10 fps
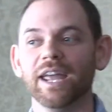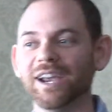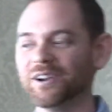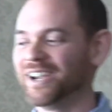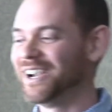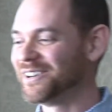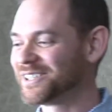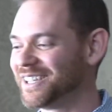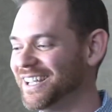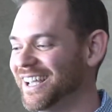
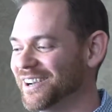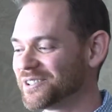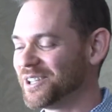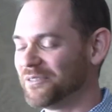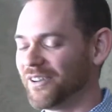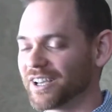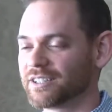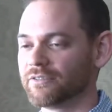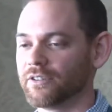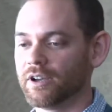Here's the
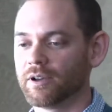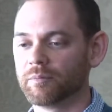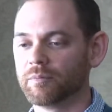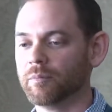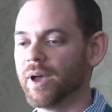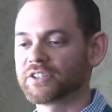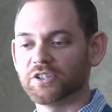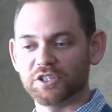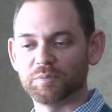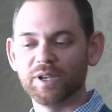effective
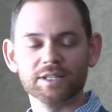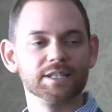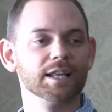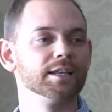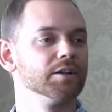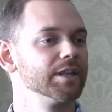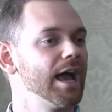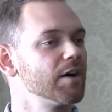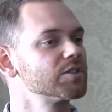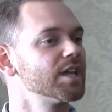message that's being sent here. The
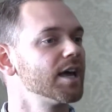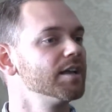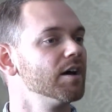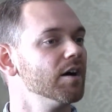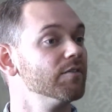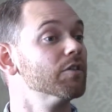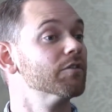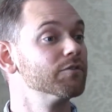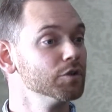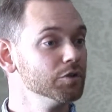outside of the
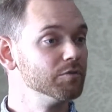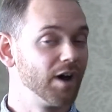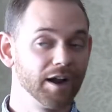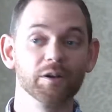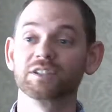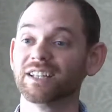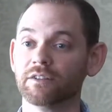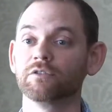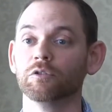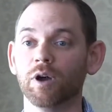flu virus, the
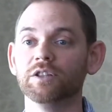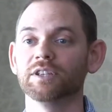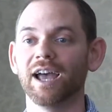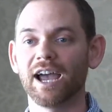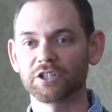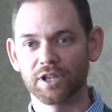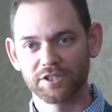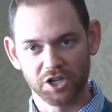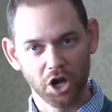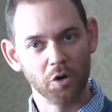influenza, actually
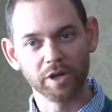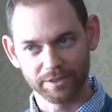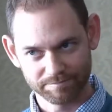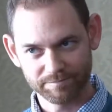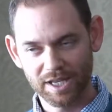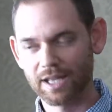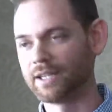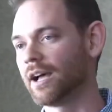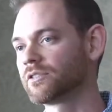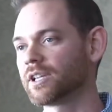has a coating. And
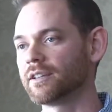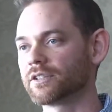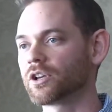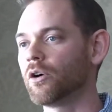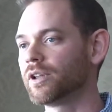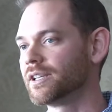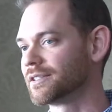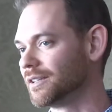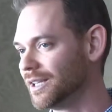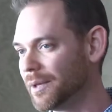the outside, this coating is
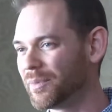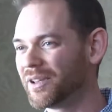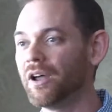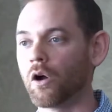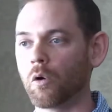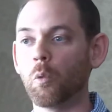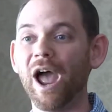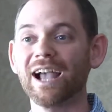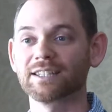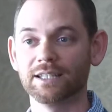a lipid or a
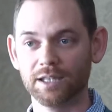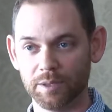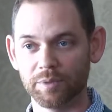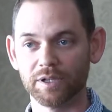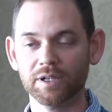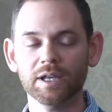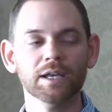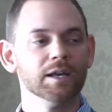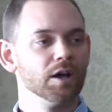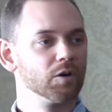waxy lipid.
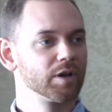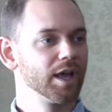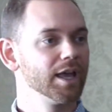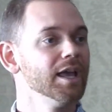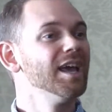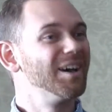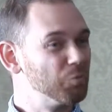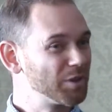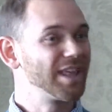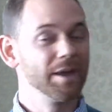Okay?
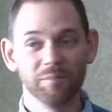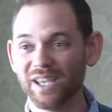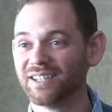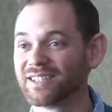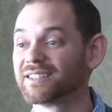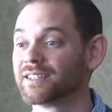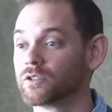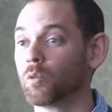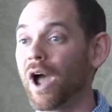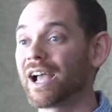What that means is this
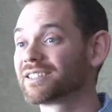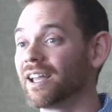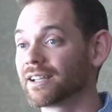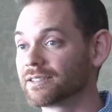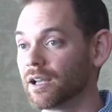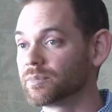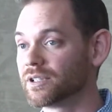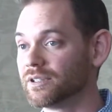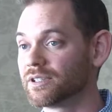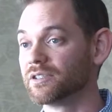wax-like
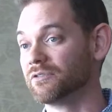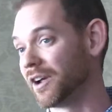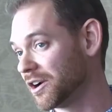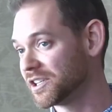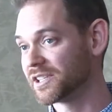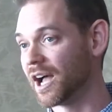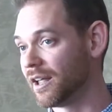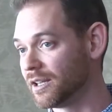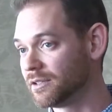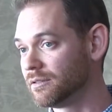substance is very
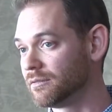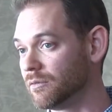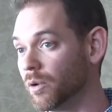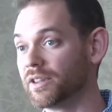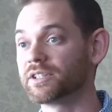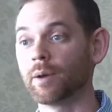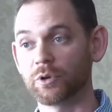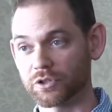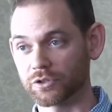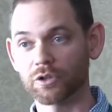solid when the
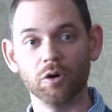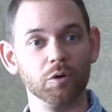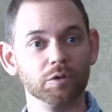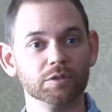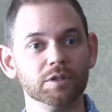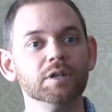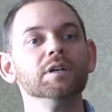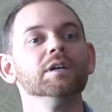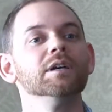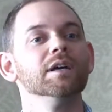temperature is cold.
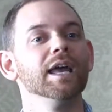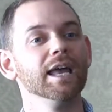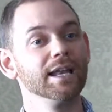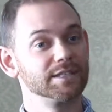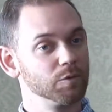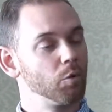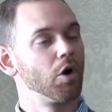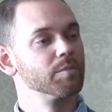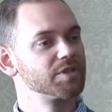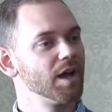And as it
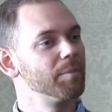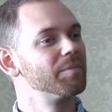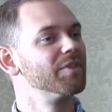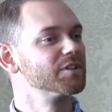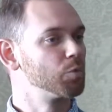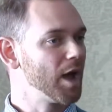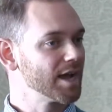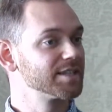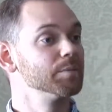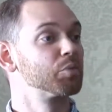warms up, this
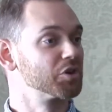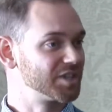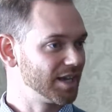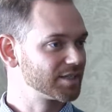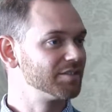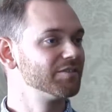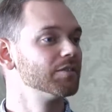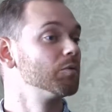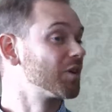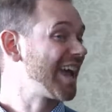waxy protective
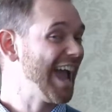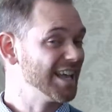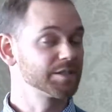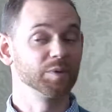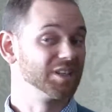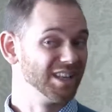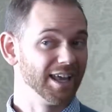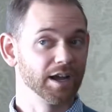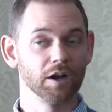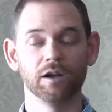caspid
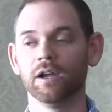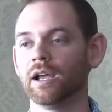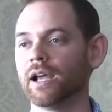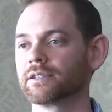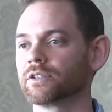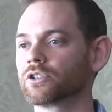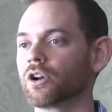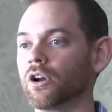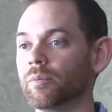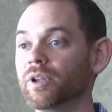layer, as it's
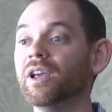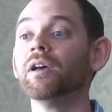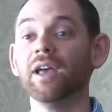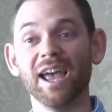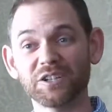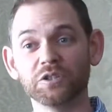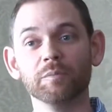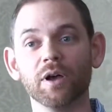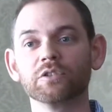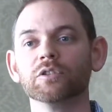termed, actually
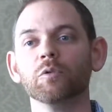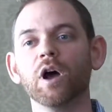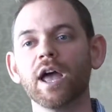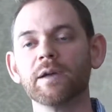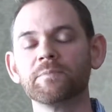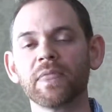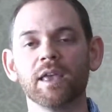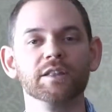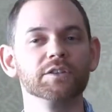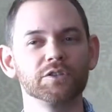melts away.
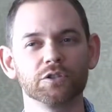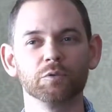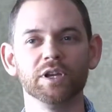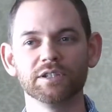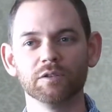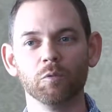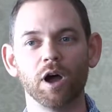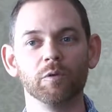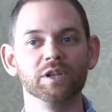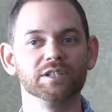And this is the reason
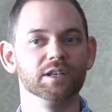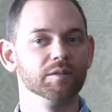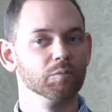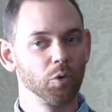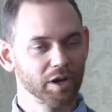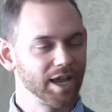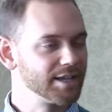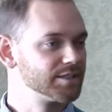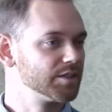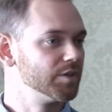why we see more
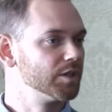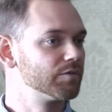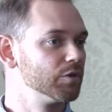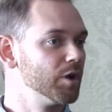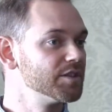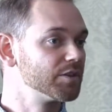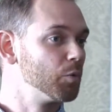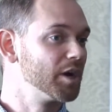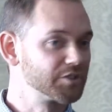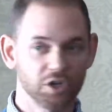cases of the influenza
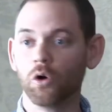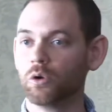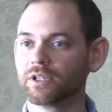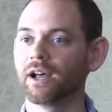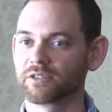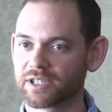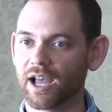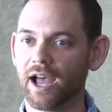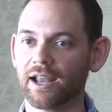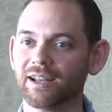when it's cold
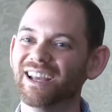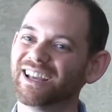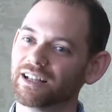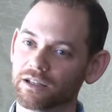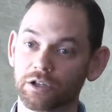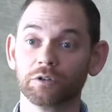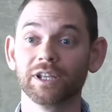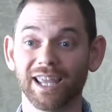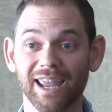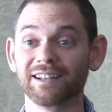outside. It
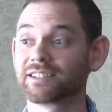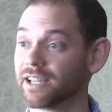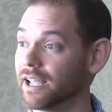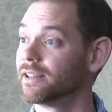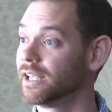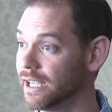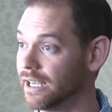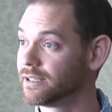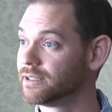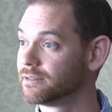literally can't stand the
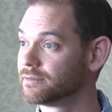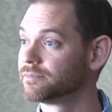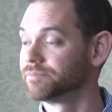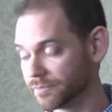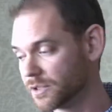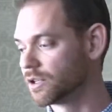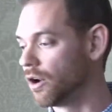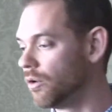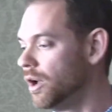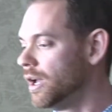heat.
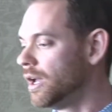So